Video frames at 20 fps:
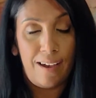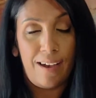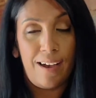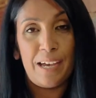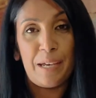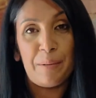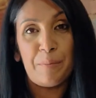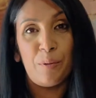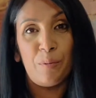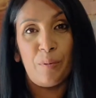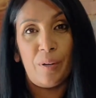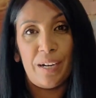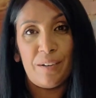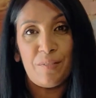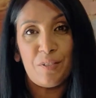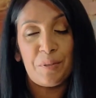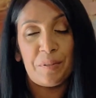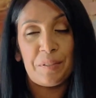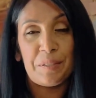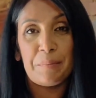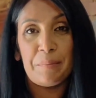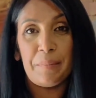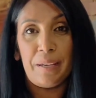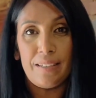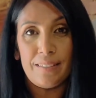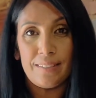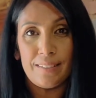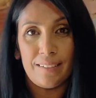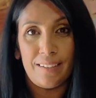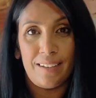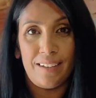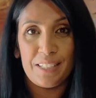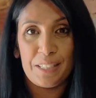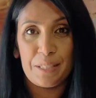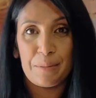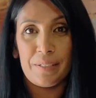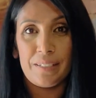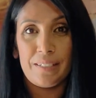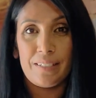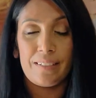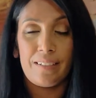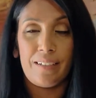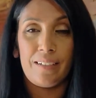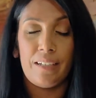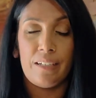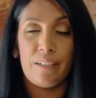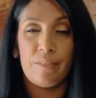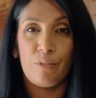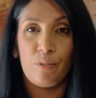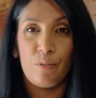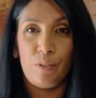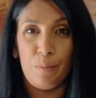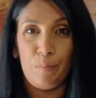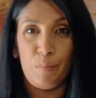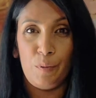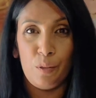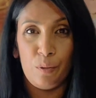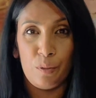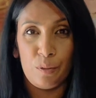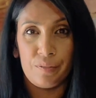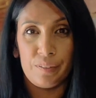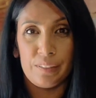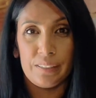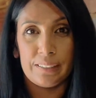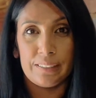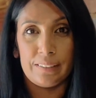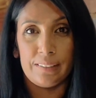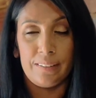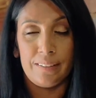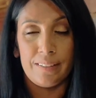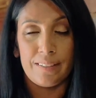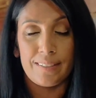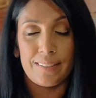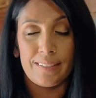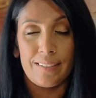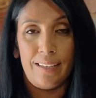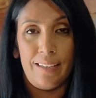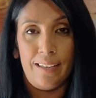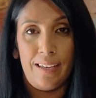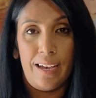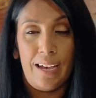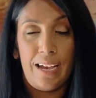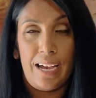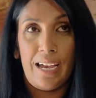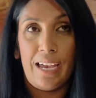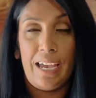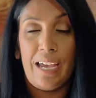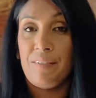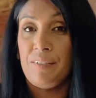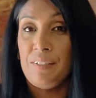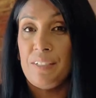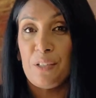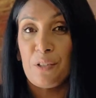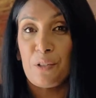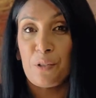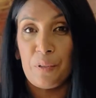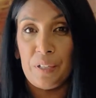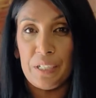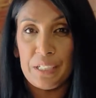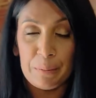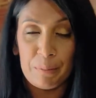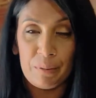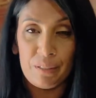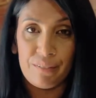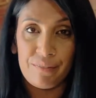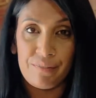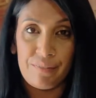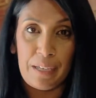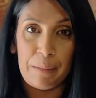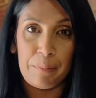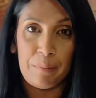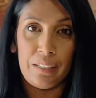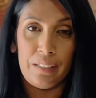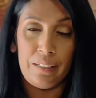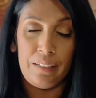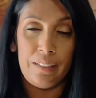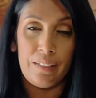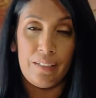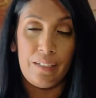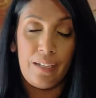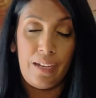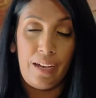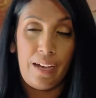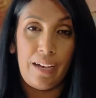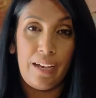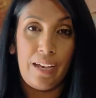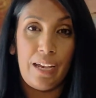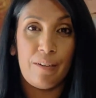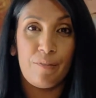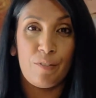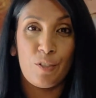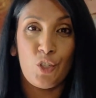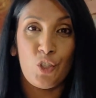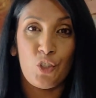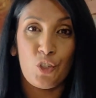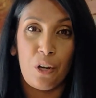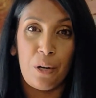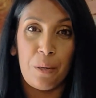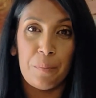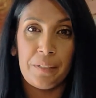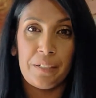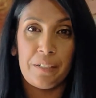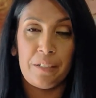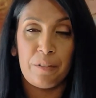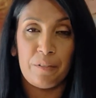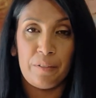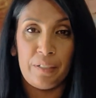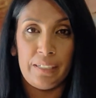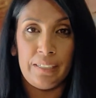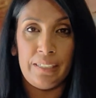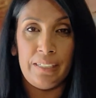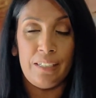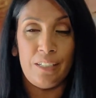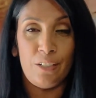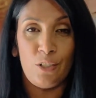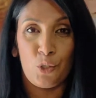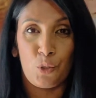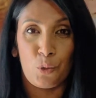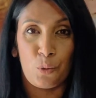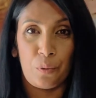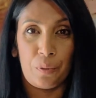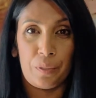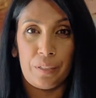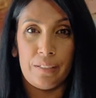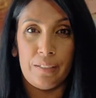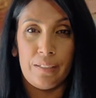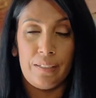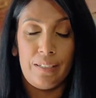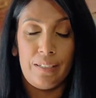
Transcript: I am a wife to an amazing husband. I have 3 beautiful girls. I have an incredible family. I have a job that I really enjoy.